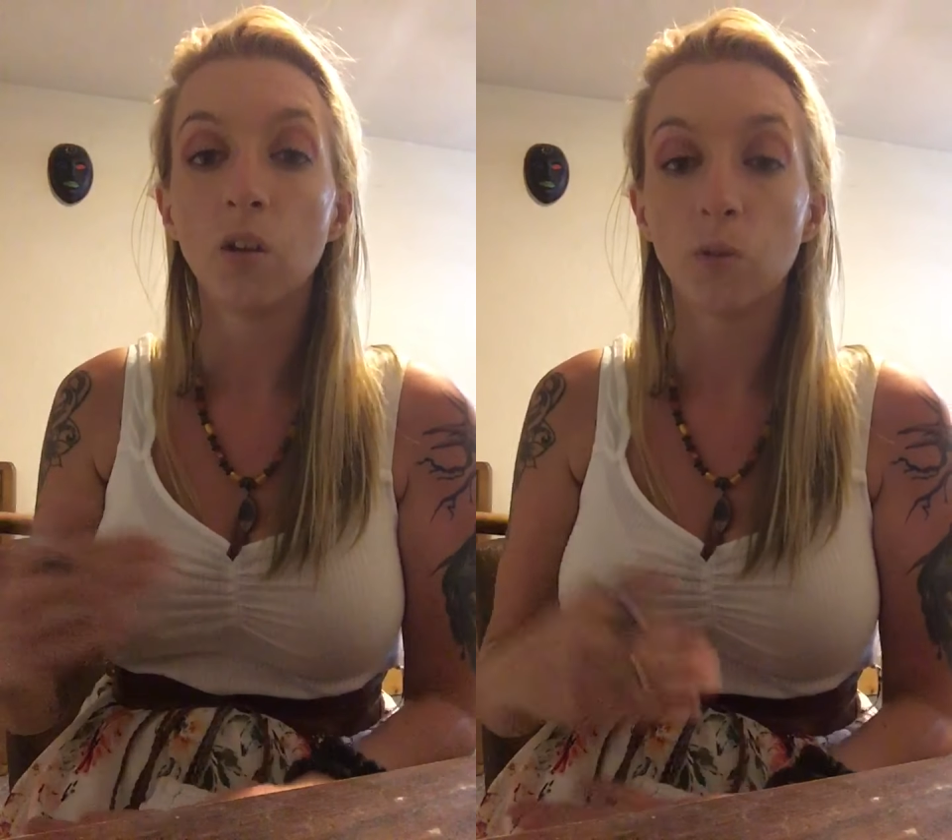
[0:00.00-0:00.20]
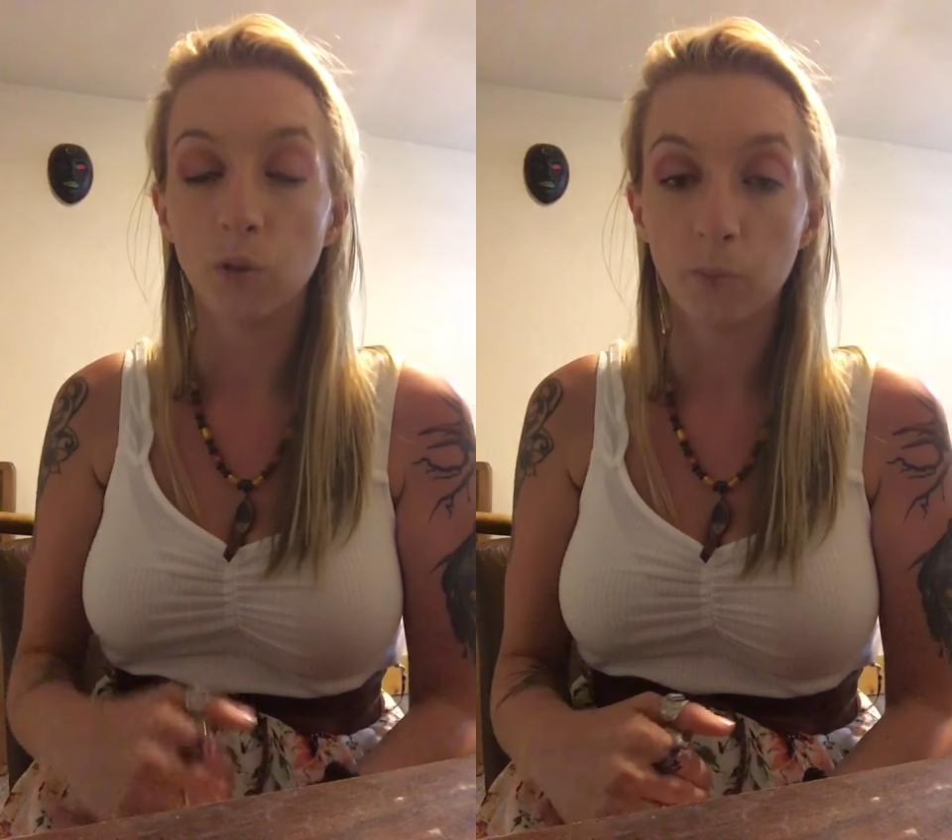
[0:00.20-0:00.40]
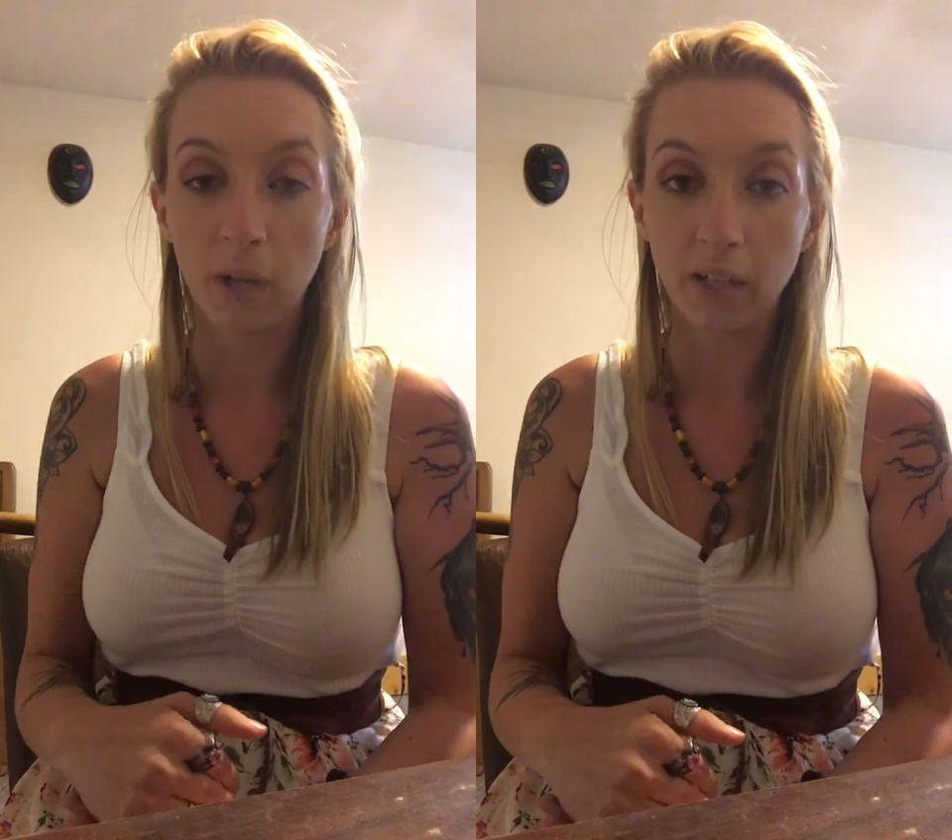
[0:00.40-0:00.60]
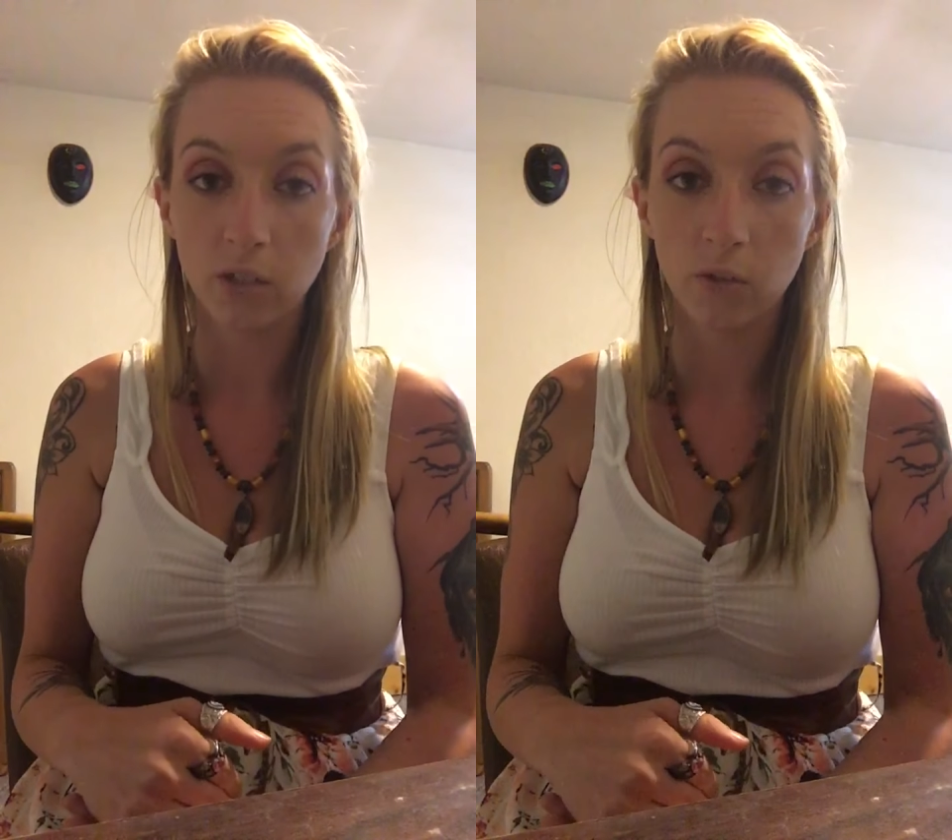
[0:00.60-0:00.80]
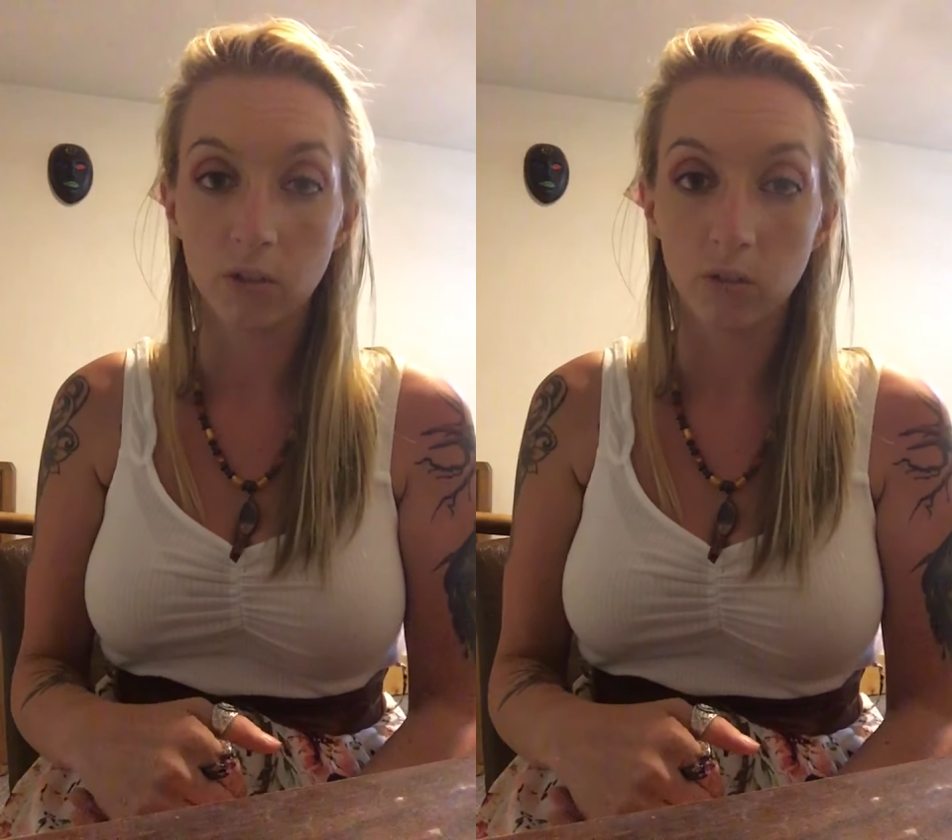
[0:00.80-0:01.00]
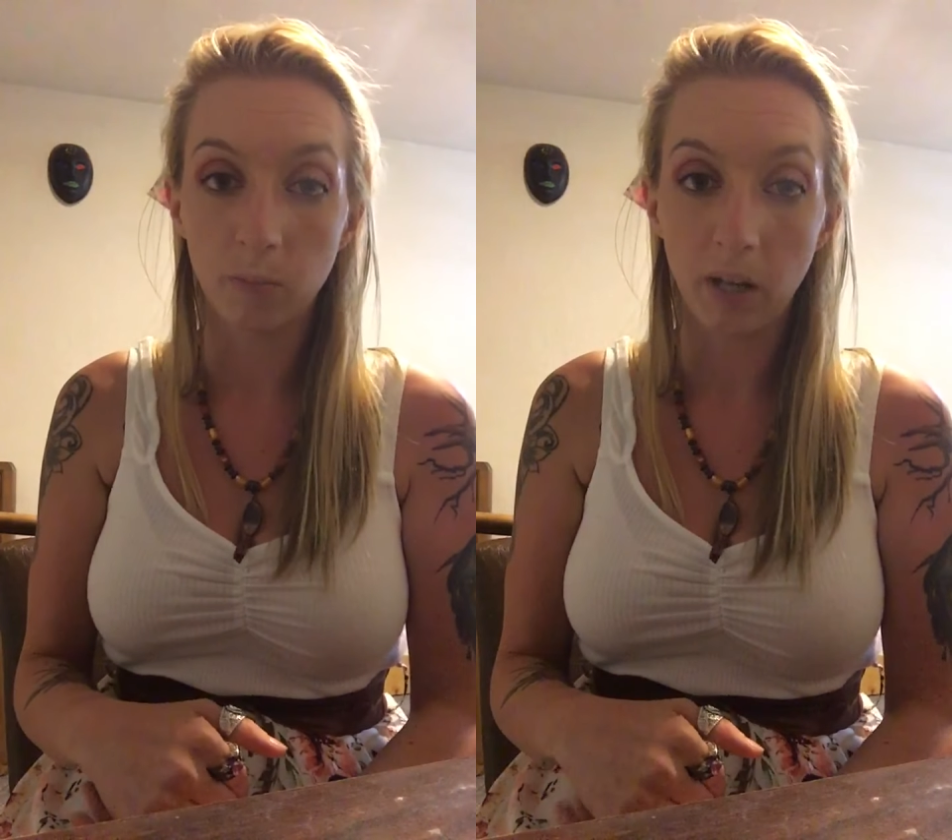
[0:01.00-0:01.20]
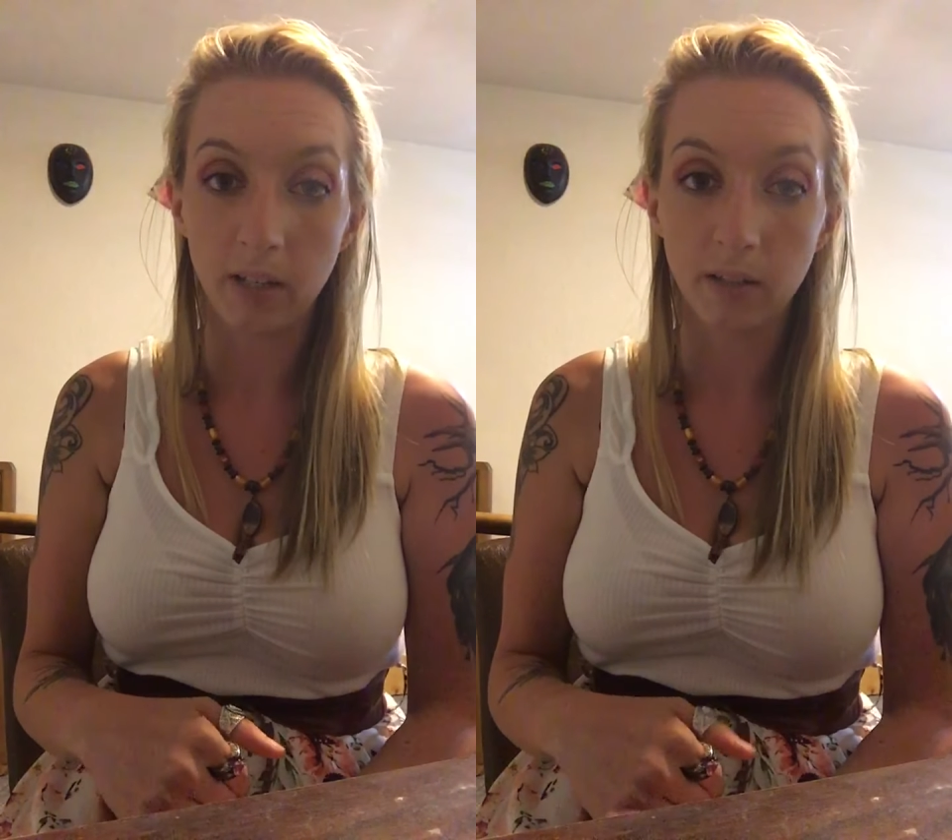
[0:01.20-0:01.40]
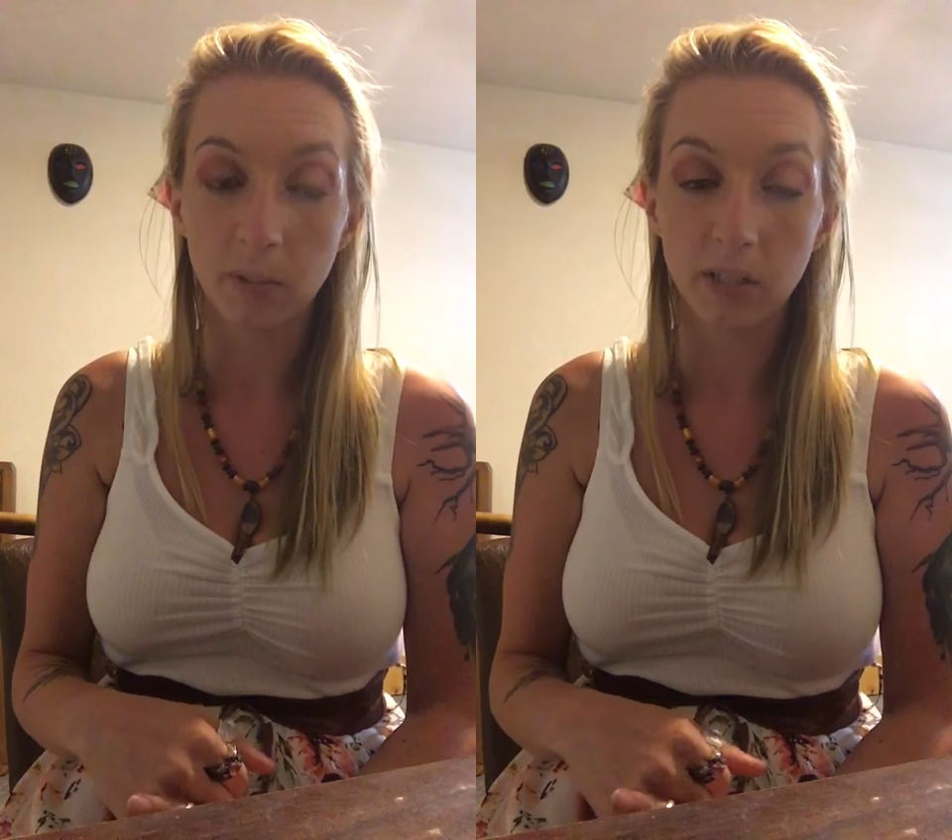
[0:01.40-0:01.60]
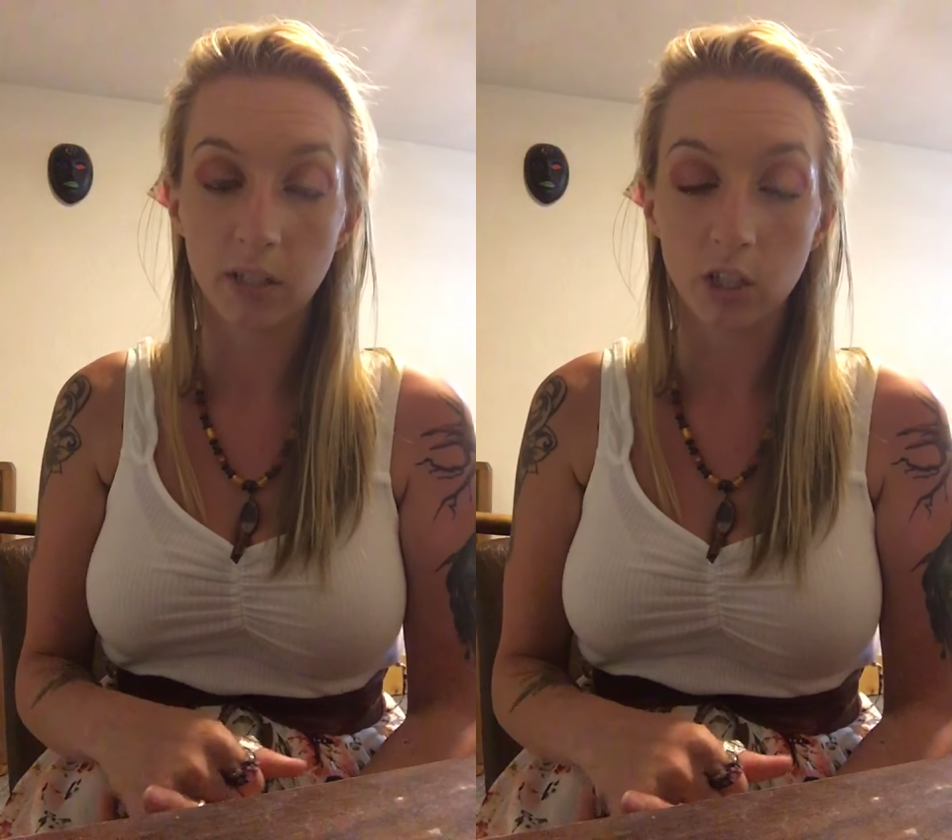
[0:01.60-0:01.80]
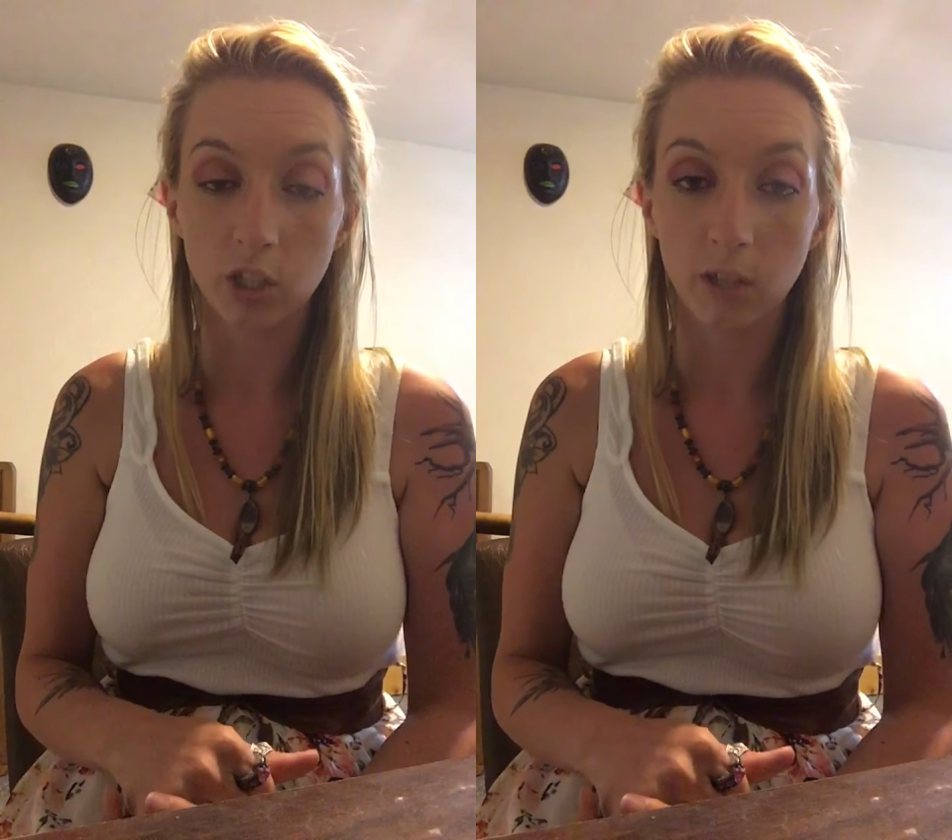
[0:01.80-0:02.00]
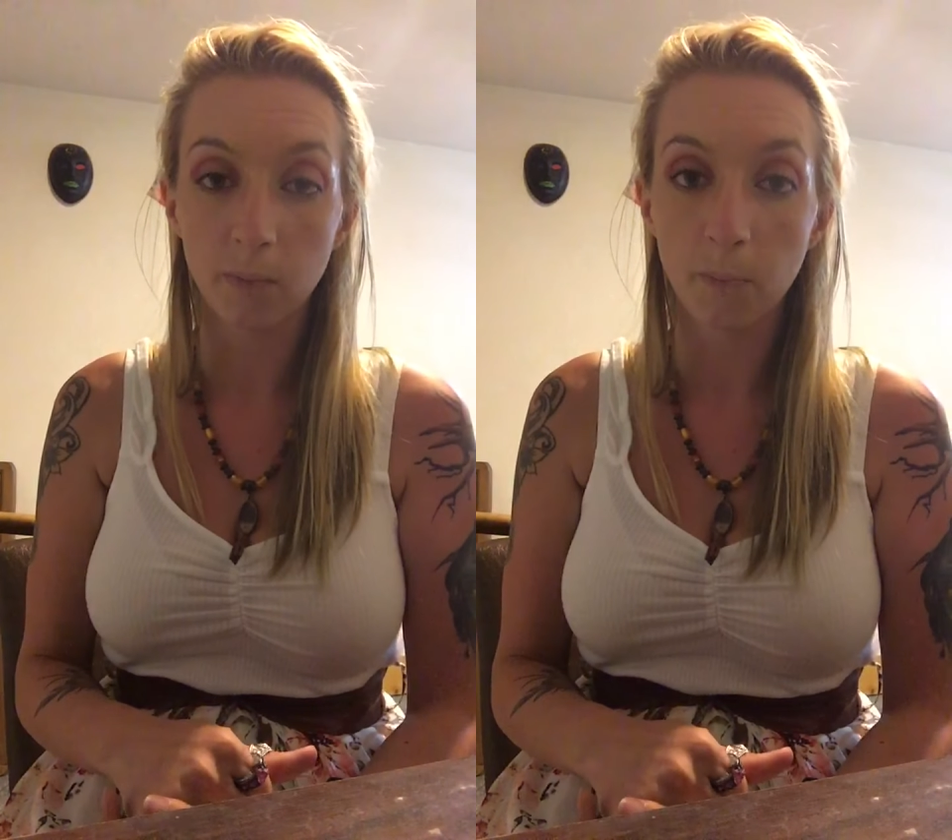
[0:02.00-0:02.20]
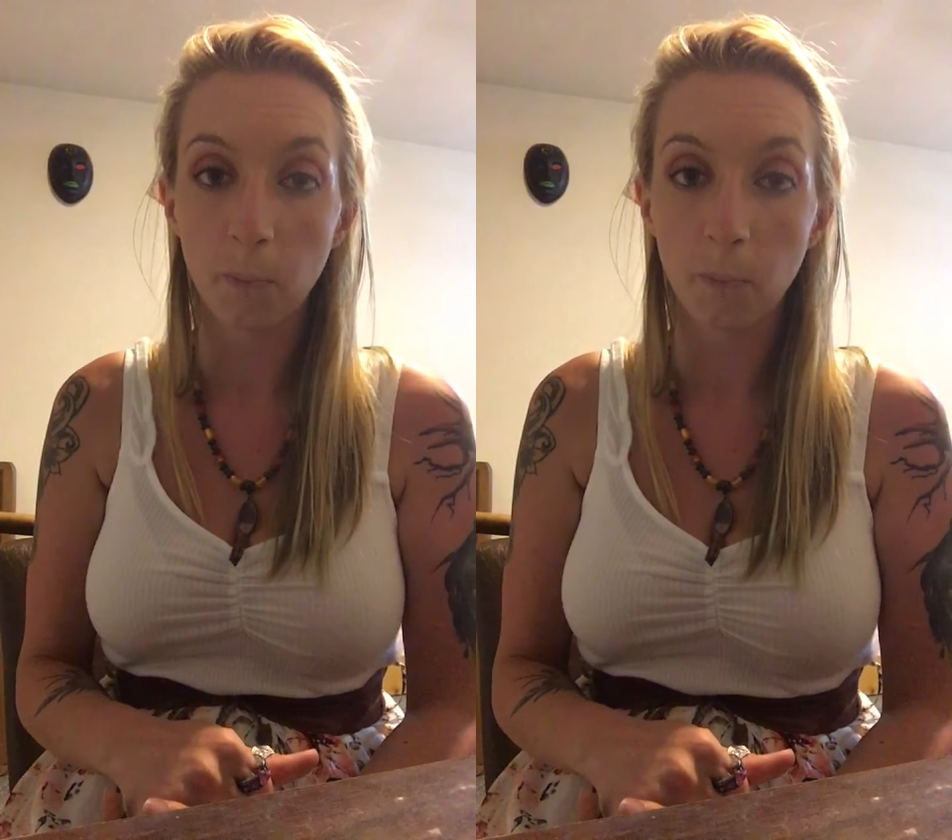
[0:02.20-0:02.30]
roll them back to a supine position,